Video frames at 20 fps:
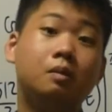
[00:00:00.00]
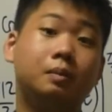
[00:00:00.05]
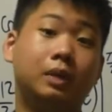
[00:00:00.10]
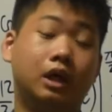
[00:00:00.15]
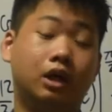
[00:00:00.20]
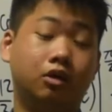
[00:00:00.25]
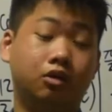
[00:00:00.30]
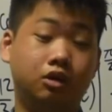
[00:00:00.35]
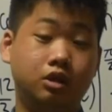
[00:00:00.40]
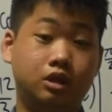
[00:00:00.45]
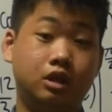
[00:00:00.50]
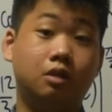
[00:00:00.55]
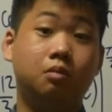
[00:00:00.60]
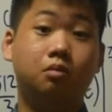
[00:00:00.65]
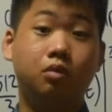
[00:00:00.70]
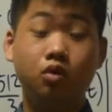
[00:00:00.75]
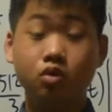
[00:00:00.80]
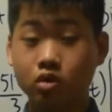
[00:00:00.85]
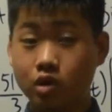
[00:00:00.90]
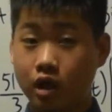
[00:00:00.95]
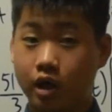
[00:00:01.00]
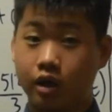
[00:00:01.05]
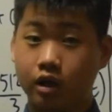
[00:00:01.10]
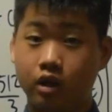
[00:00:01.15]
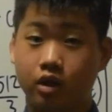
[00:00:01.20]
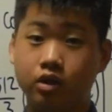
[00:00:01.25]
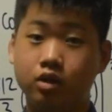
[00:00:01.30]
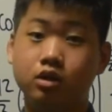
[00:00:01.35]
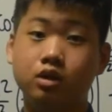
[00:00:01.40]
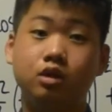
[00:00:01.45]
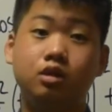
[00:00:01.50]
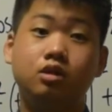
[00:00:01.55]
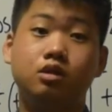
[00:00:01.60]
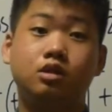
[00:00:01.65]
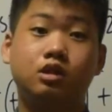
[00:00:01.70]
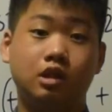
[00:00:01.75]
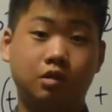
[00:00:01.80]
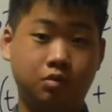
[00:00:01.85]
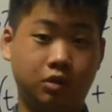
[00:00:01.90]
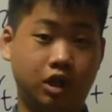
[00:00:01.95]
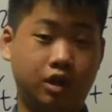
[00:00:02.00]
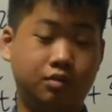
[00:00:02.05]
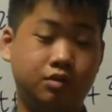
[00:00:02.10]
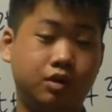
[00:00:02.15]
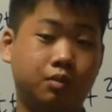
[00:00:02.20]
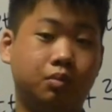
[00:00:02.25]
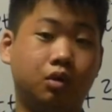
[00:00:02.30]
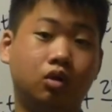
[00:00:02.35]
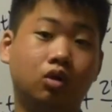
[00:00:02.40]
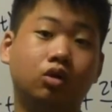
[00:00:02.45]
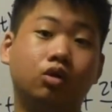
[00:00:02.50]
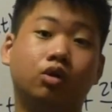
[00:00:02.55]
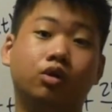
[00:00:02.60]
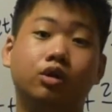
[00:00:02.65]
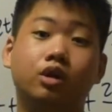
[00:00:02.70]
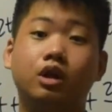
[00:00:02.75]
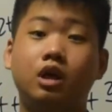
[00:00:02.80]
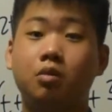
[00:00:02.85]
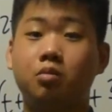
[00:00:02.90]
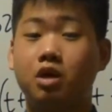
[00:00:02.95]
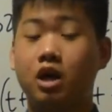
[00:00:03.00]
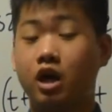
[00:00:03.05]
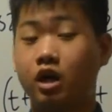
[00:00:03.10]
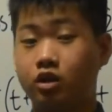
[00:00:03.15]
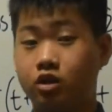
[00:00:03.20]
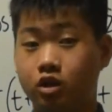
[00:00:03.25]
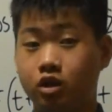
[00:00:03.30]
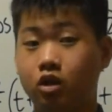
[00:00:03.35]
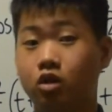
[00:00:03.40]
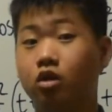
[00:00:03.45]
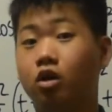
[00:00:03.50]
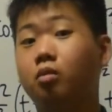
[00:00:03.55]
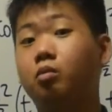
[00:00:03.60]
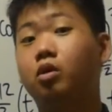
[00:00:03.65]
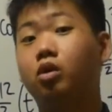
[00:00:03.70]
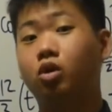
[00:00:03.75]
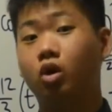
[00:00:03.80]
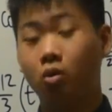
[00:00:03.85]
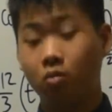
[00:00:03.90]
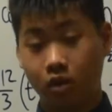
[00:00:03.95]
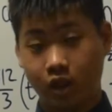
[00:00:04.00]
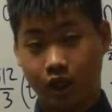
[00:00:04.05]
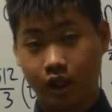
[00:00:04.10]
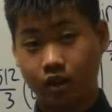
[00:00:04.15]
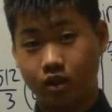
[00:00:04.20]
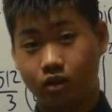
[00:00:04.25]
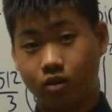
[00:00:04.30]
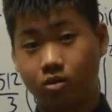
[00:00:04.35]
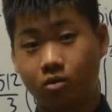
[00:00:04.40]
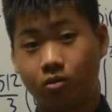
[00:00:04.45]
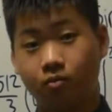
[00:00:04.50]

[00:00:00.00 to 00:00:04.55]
but I only said most likely since sometimes the polar coordinate can be actually a lot more complicated.